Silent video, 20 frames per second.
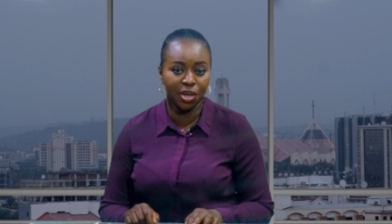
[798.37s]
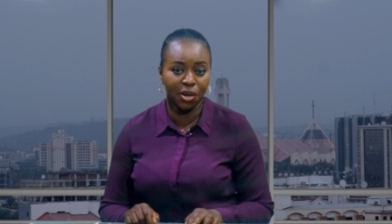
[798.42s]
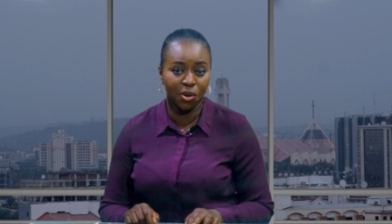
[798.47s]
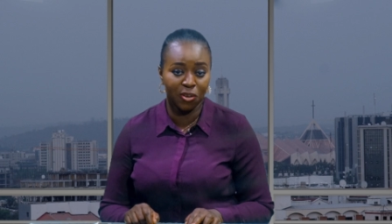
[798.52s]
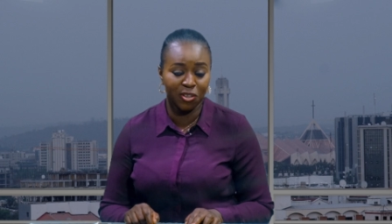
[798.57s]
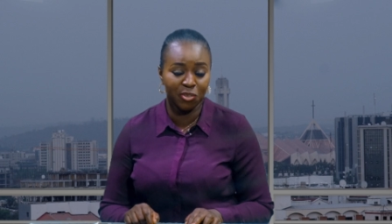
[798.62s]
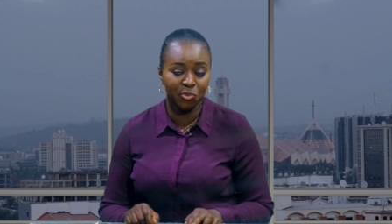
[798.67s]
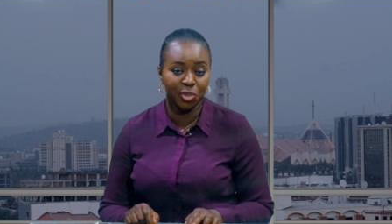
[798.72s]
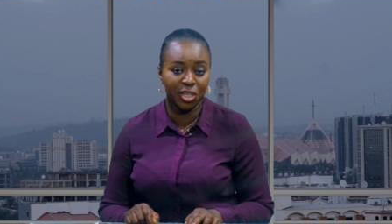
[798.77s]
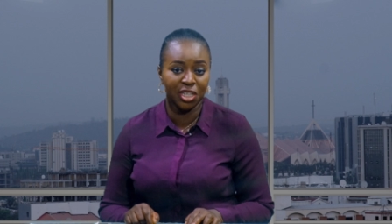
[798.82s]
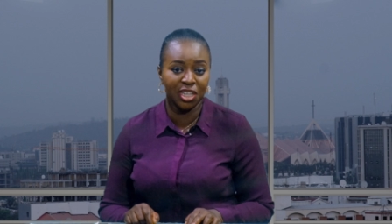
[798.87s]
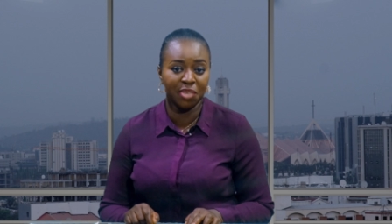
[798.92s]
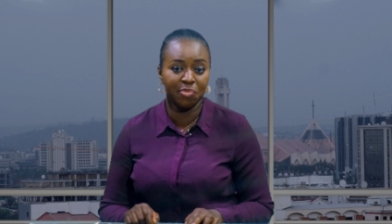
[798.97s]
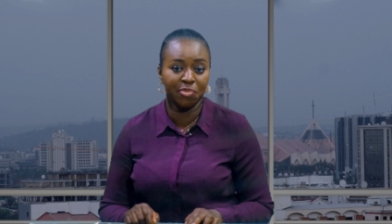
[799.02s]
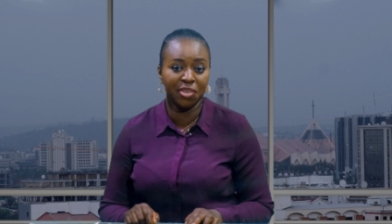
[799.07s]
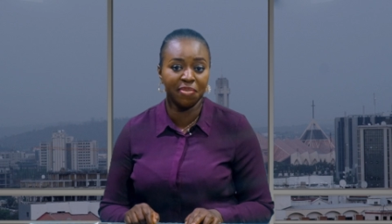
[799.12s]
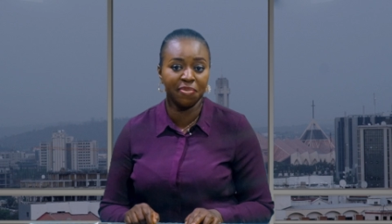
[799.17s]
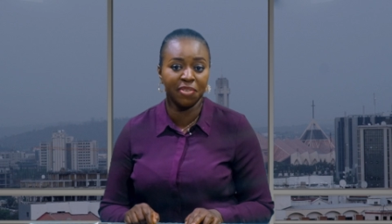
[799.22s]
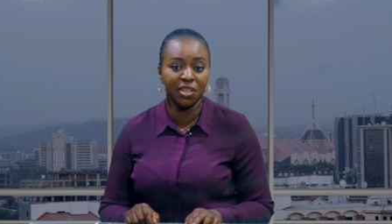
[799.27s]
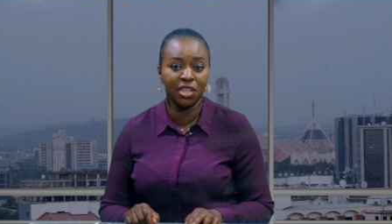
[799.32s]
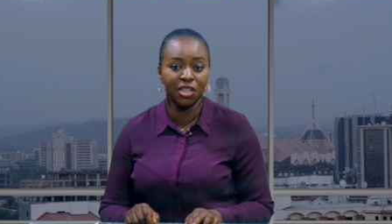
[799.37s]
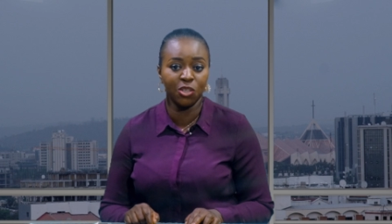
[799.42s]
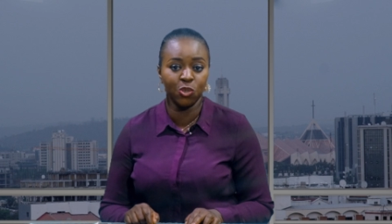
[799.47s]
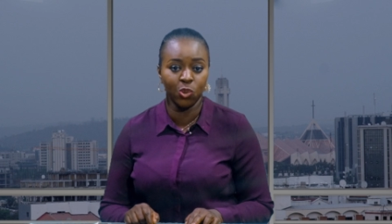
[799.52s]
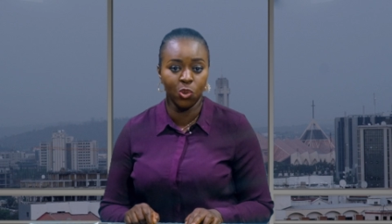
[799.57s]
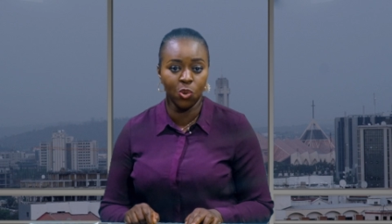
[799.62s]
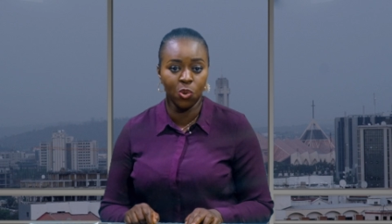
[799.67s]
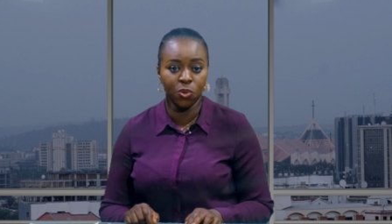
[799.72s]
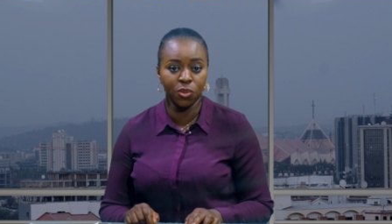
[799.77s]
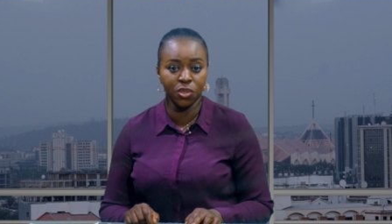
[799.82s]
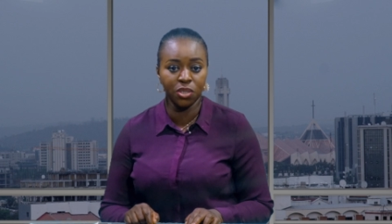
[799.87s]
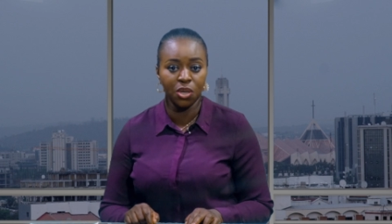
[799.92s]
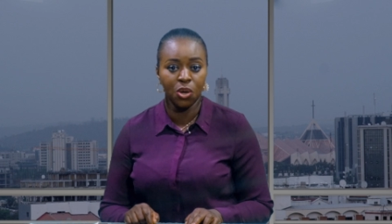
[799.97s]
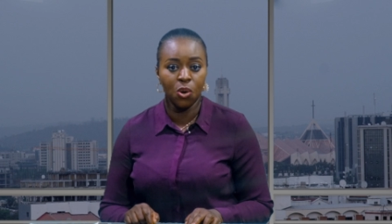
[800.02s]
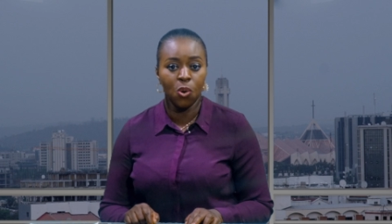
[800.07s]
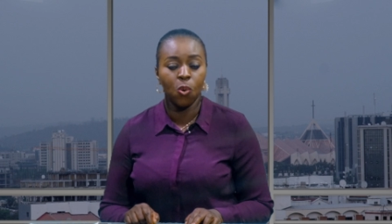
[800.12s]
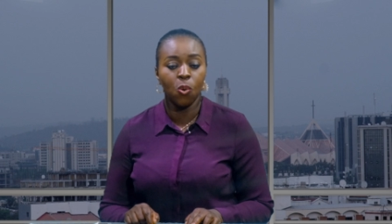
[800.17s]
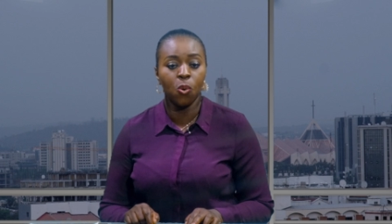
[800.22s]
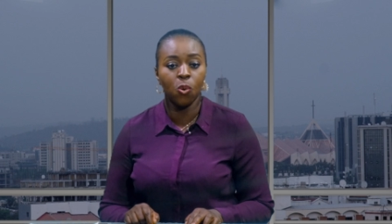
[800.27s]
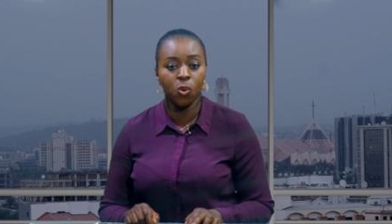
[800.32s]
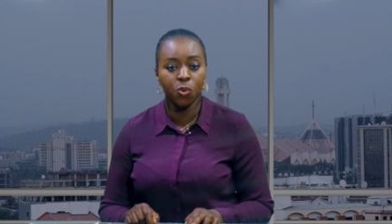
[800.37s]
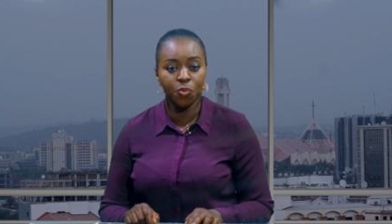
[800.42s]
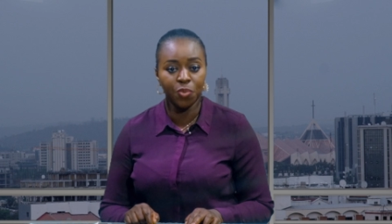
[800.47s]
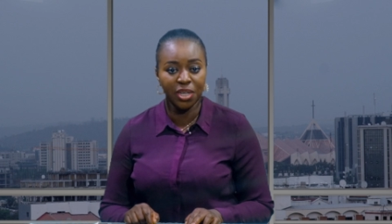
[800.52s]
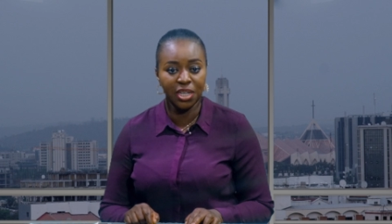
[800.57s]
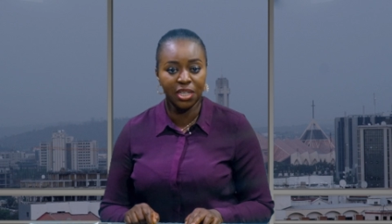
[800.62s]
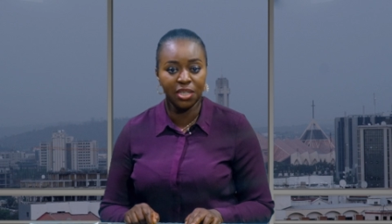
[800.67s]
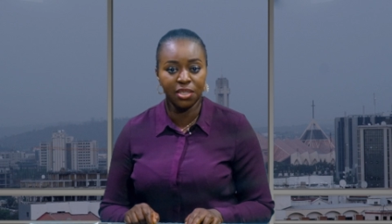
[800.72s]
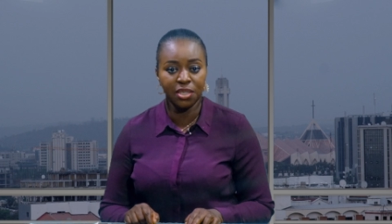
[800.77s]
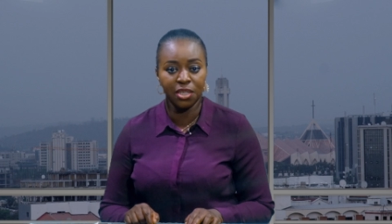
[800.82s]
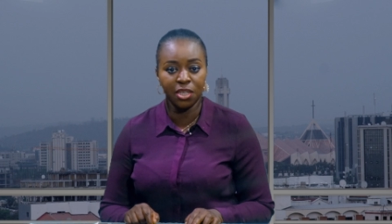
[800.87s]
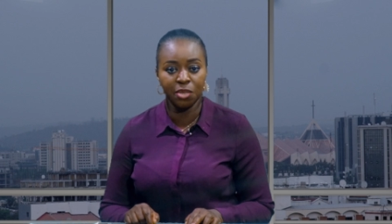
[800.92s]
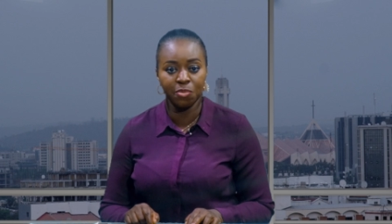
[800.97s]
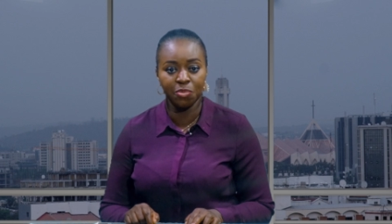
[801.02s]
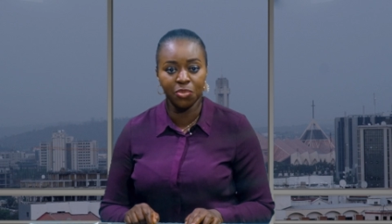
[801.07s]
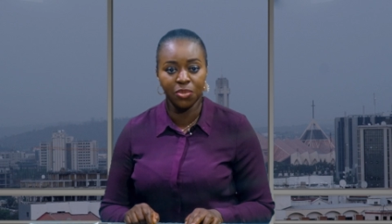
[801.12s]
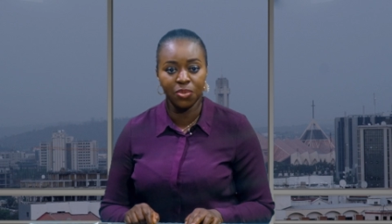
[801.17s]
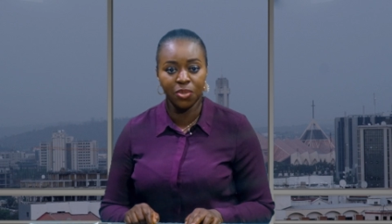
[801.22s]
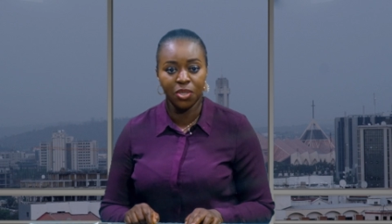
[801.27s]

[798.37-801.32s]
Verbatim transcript: Godwin Emefiele, to court or release him.